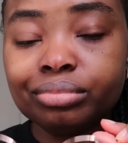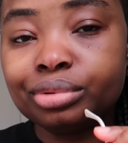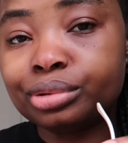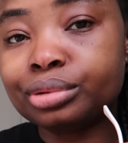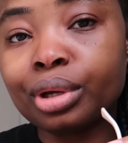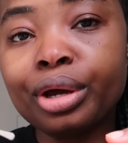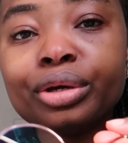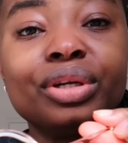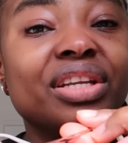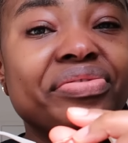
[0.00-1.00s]
So
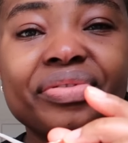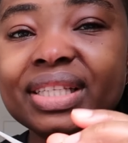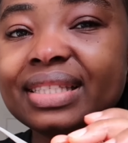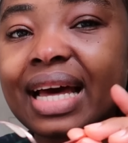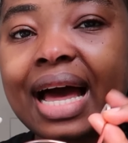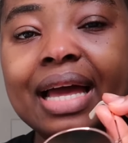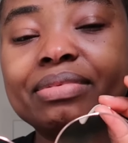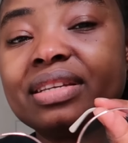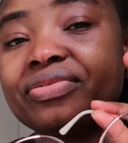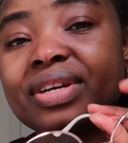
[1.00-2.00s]
good, different
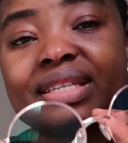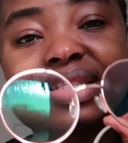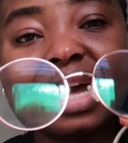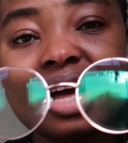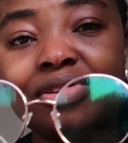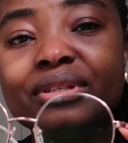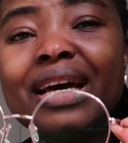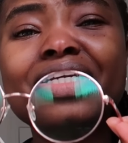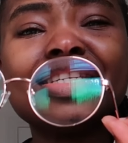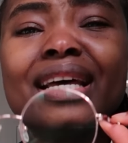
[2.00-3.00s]
types, different styles,
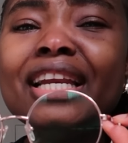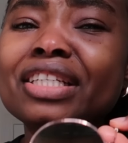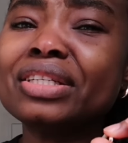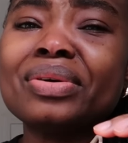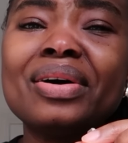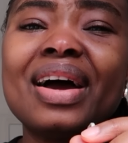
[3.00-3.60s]
and it's stylish as well.